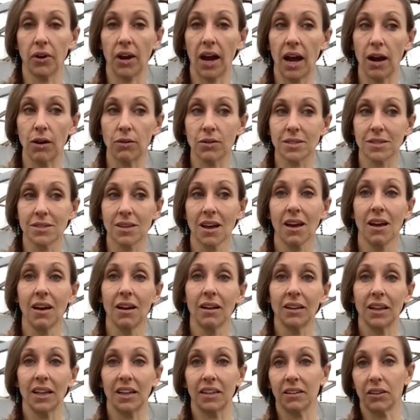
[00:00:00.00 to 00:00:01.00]
house,
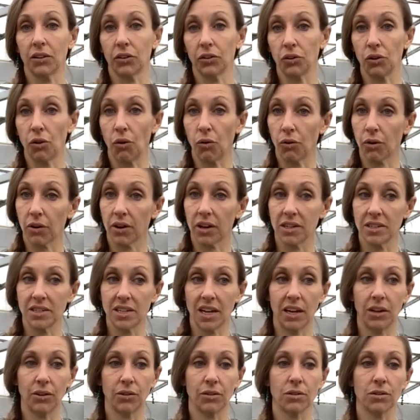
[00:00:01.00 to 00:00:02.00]
like little yogurt
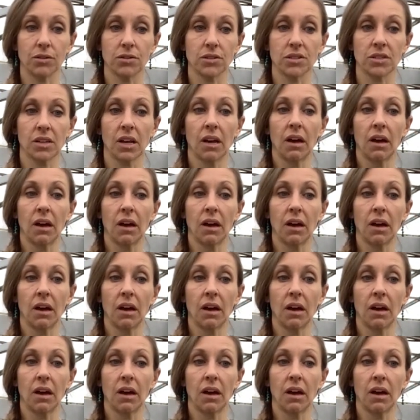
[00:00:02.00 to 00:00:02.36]
containers,